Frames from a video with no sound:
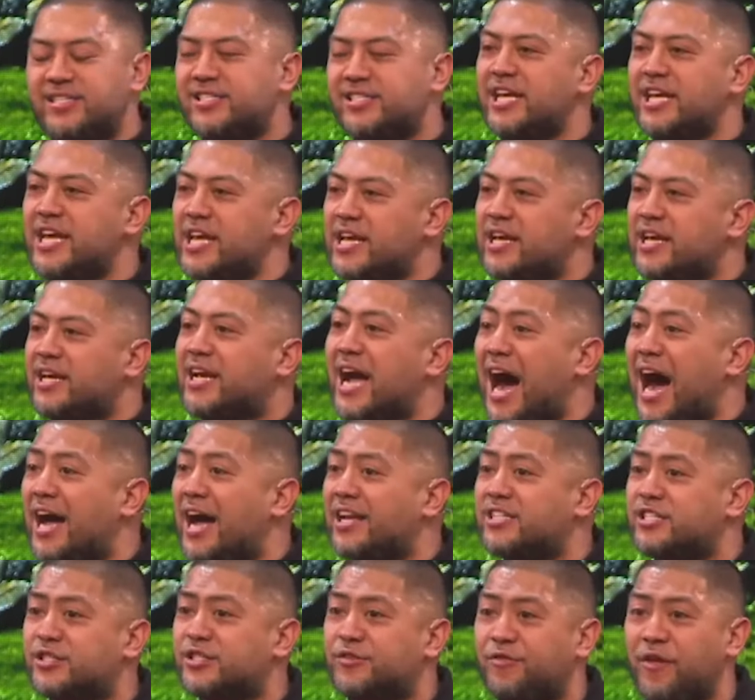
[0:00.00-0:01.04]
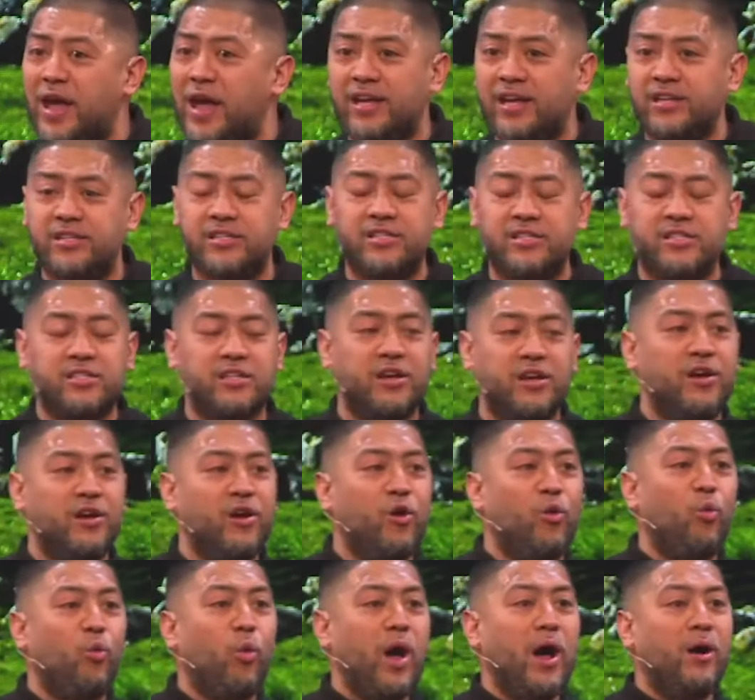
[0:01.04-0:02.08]
seek God's face?
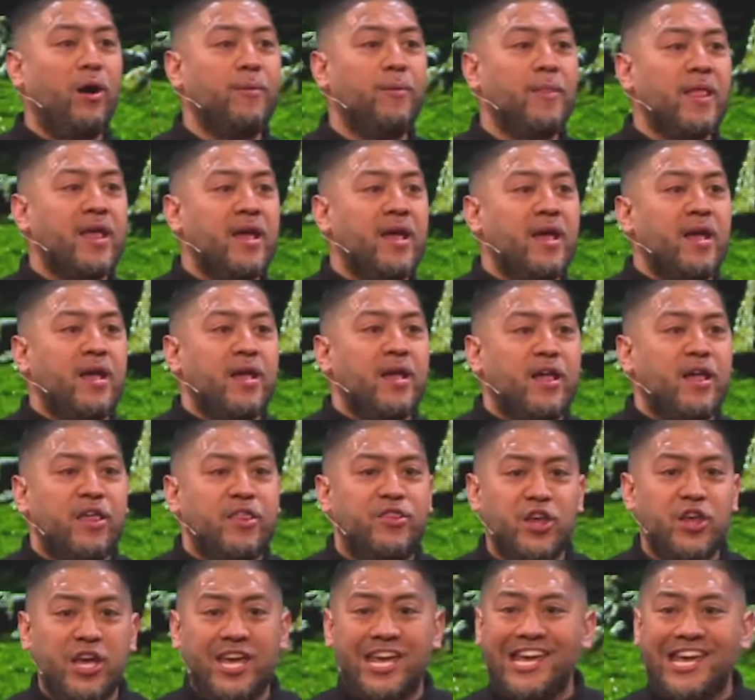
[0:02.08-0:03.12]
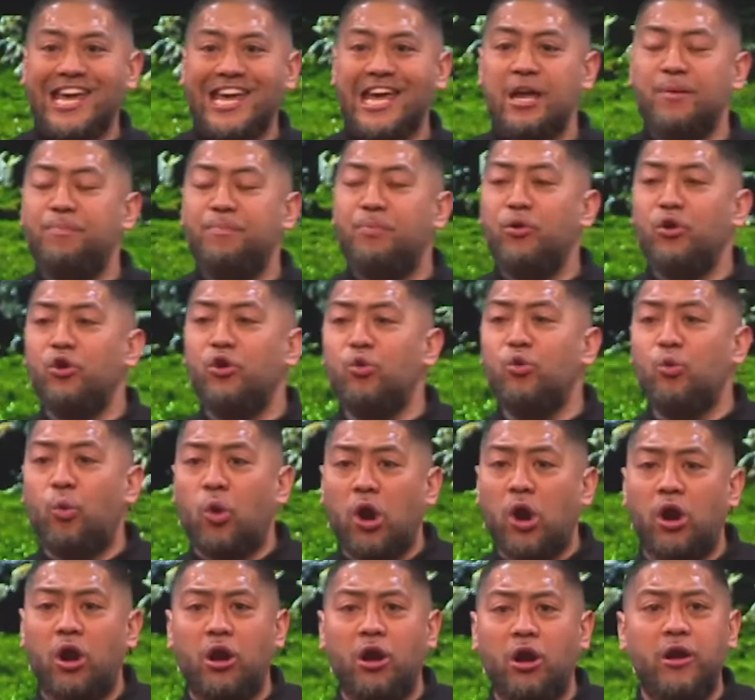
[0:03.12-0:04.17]
Well, the Hebrew
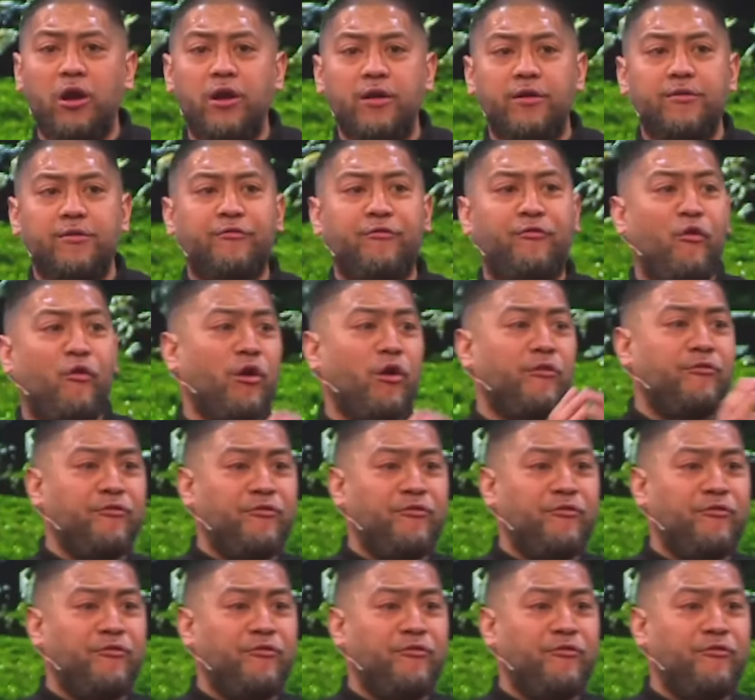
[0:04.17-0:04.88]
word for